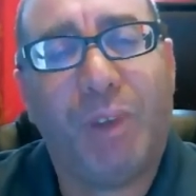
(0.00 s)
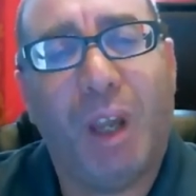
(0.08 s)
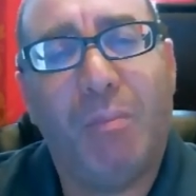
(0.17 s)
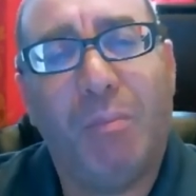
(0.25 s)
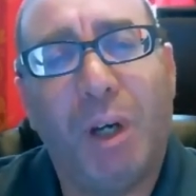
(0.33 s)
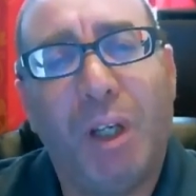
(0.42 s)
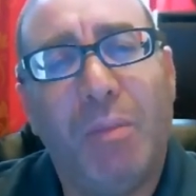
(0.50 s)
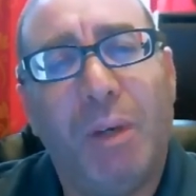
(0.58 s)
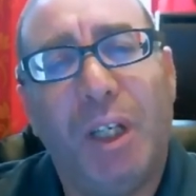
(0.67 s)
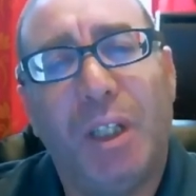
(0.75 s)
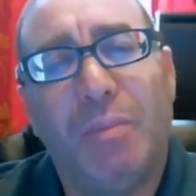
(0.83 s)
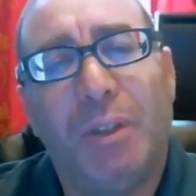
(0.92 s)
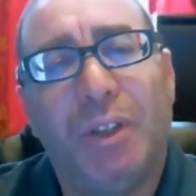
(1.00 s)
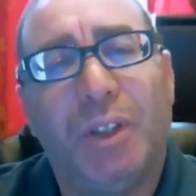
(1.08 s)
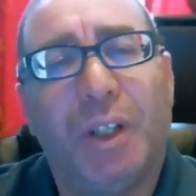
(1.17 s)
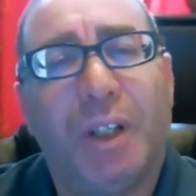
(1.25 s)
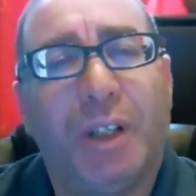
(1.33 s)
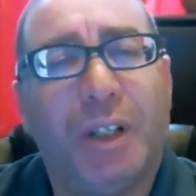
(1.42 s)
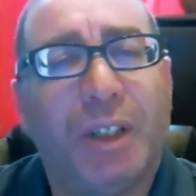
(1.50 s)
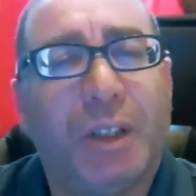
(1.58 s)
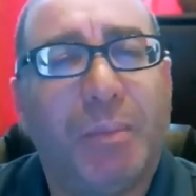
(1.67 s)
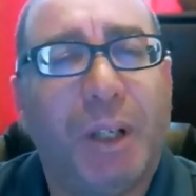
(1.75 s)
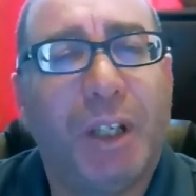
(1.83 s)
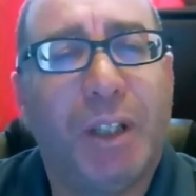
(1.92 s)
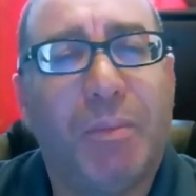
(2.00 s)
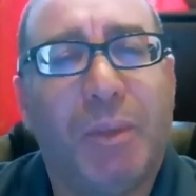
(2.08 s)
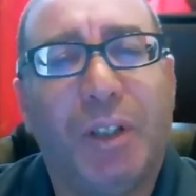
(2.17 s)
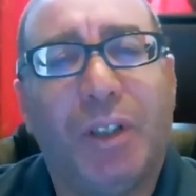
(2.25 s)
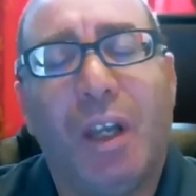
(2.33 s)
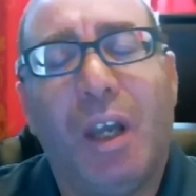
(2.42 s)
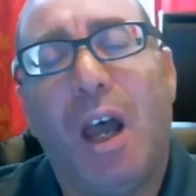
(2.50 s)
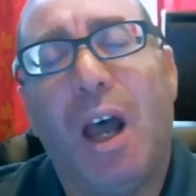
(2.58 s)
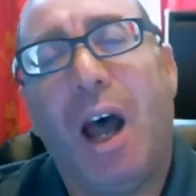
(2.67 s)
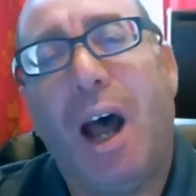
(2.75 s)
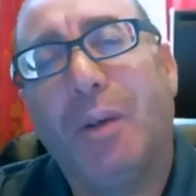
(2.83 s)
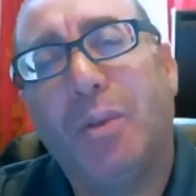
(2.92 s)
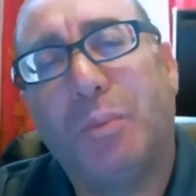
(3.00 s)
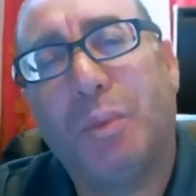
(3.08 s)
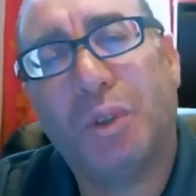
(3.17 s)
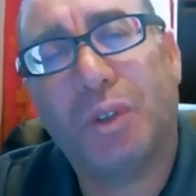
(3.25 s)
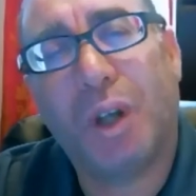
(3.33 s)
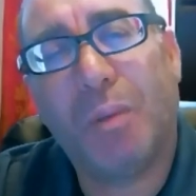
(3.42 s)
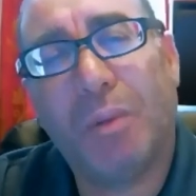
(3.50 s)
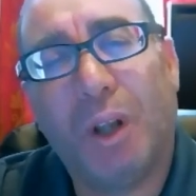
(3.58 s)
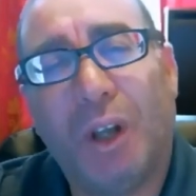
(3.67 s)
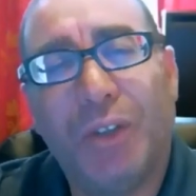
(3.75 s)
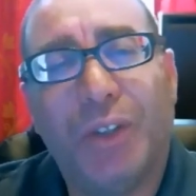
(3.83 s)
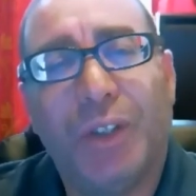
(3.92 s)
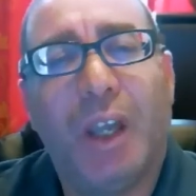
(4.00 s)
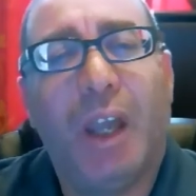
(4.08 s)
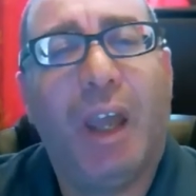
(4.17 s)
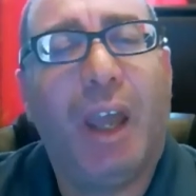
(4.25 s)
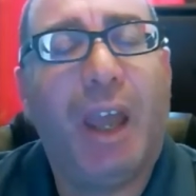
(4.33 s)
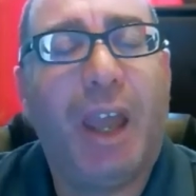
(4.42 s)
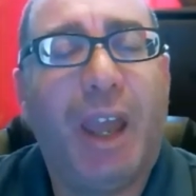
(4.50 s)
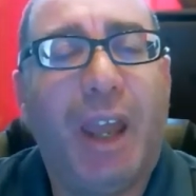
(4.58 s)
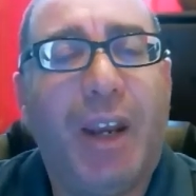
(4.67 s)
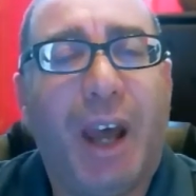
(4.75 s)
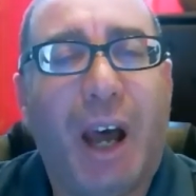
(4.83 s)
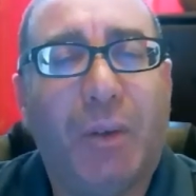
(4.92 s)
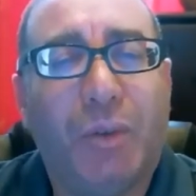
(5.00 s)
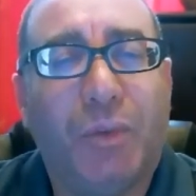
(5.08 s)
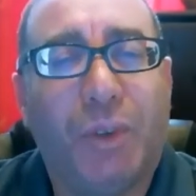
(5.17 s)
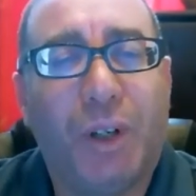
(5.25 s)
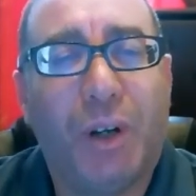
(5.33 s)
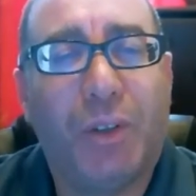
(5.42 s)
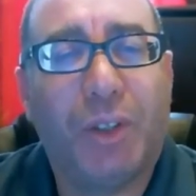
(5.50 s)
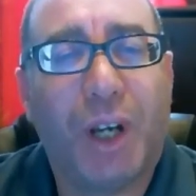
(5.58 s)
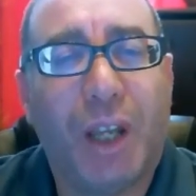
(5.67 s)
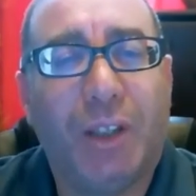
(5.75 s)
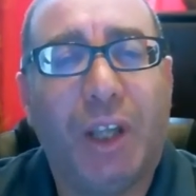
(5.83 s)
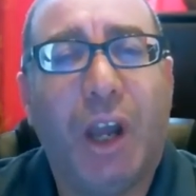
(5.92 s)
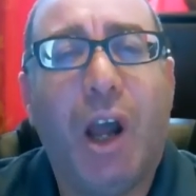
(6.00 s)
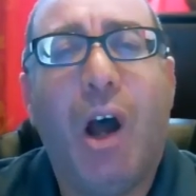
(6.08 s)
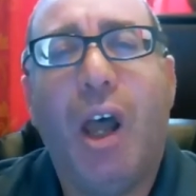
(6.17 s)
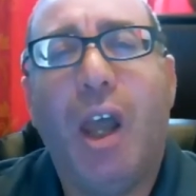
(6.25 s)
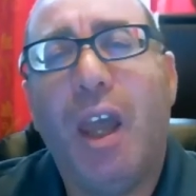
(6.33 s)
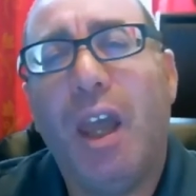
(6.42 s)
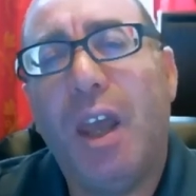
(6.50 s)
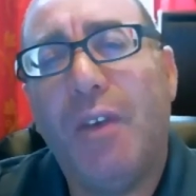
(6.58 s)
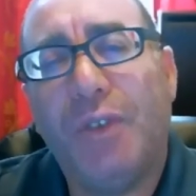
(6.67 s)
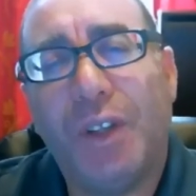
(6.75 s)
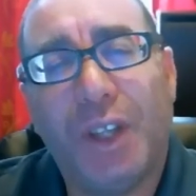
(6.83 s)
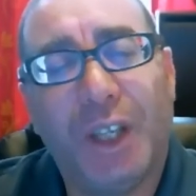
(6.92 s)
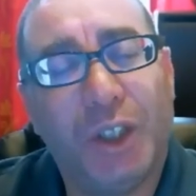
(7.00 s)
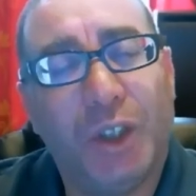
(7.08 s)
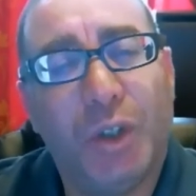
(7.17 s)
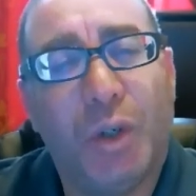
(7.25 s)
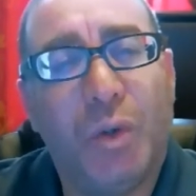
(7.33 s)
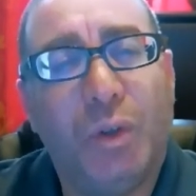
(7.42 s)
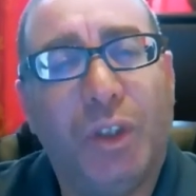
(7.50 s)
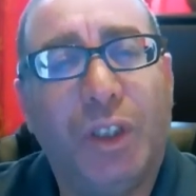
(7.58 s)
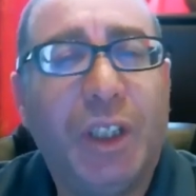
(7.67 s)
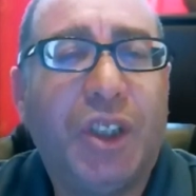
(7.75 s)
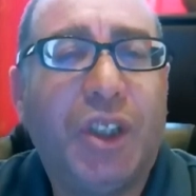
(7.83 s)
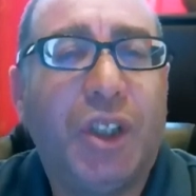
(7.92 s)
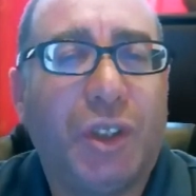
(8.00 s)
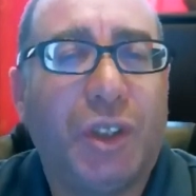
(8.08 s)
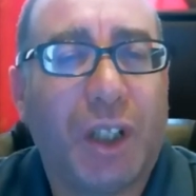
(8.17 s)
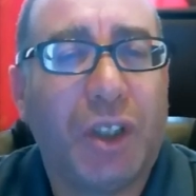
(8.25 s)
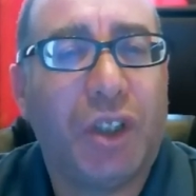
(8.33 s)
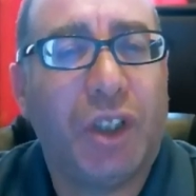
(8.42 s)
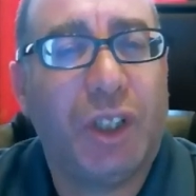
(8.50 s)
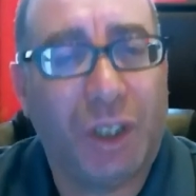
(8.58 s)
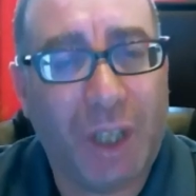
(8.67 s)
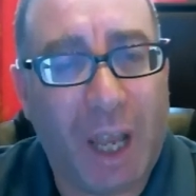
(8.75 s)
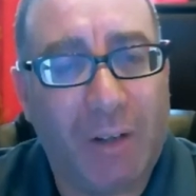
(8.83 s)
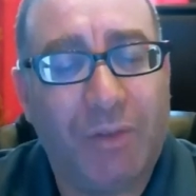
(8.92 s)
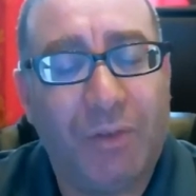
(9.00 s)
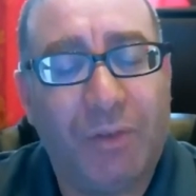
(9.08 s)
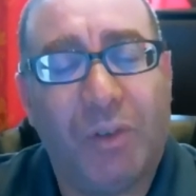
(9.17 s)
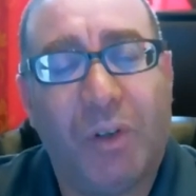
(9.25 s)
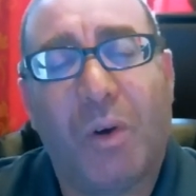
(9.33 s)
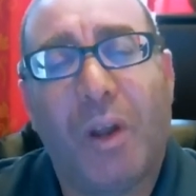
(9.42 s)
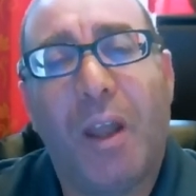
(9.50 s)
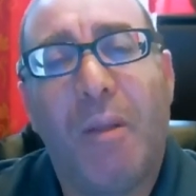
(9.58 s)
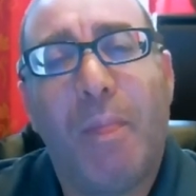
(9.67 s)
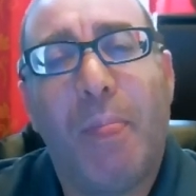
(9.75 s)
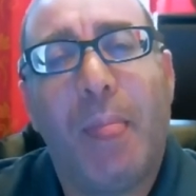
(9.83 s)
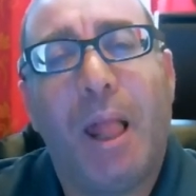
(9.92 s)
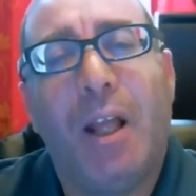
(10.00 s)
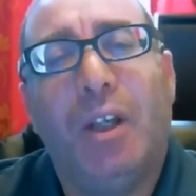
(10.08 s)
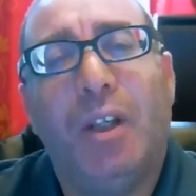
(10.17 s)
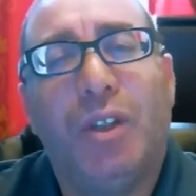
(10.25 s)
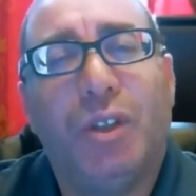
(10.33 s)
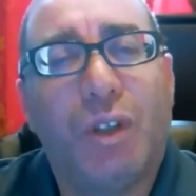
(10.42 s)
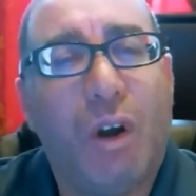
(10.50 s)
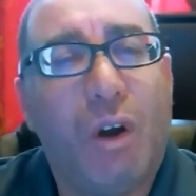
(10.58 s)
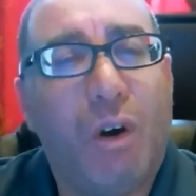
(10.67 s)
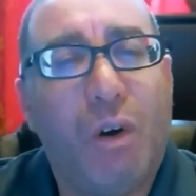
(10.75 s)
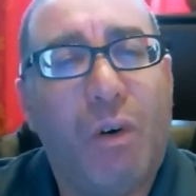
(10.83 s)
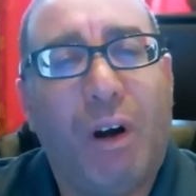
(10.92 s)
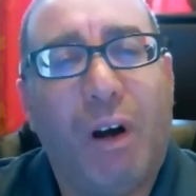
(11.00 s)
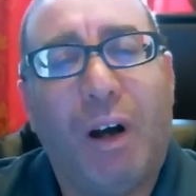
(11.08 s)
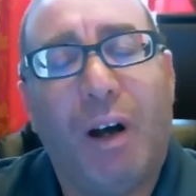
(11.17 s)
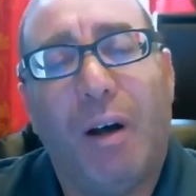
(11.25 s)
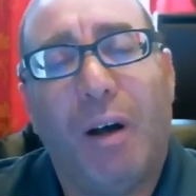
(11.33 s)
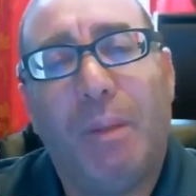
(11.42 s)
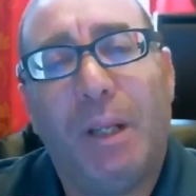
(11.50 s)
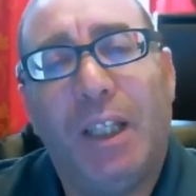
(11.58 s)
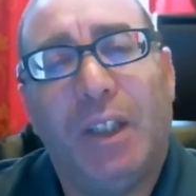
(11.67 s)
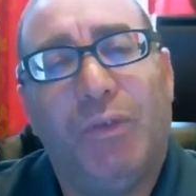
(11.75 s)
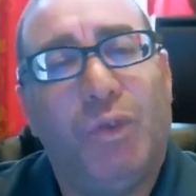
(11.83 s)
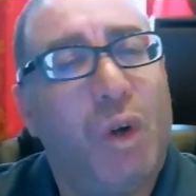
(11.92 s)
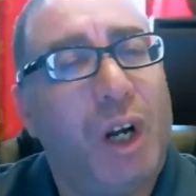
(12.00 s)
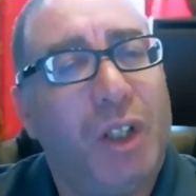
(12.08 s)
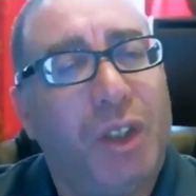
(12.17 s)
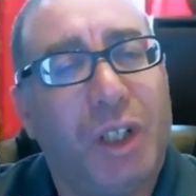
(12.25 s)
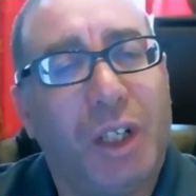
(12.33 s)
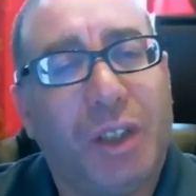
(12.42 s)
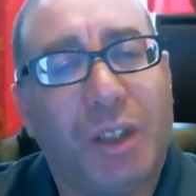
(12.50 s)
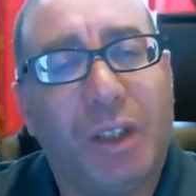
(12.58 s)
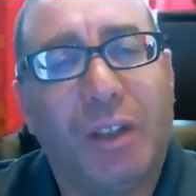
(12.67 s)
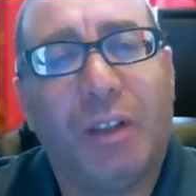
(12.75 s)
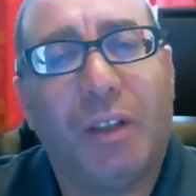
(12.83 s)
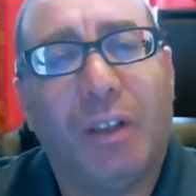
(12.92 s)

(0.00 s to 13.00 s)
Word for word: money management, risk management, how to put stop loss, and how to follow a trend everything is included it's the strategy itself okay so uh, please if you are interested